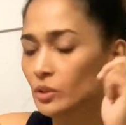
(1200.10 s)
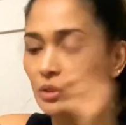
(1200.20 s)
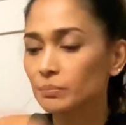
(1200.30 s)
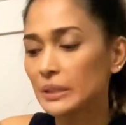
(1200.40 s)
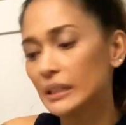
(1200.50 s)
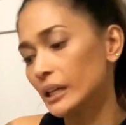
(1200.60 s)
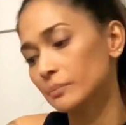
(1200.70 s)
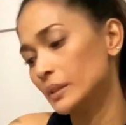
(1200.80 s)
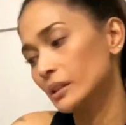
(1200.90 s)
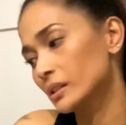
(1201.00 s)
don't be like
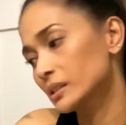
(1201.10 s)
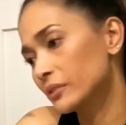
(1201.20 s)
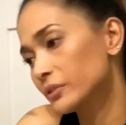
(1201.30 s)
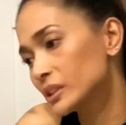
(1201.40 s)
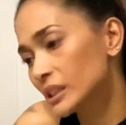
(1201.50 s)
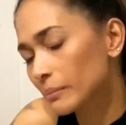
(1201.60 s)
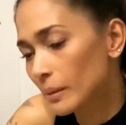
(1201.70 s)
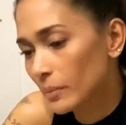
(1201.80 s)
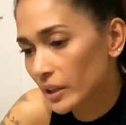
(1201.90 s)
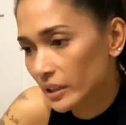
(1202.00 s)
me. Because the first time I
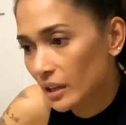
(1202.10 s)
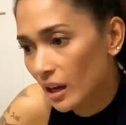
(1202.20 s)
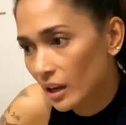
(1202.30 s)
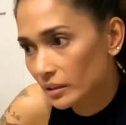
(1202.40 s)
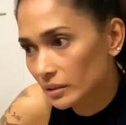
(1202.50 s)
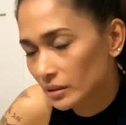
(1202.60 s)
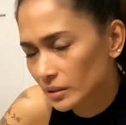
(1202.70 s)
bought a gun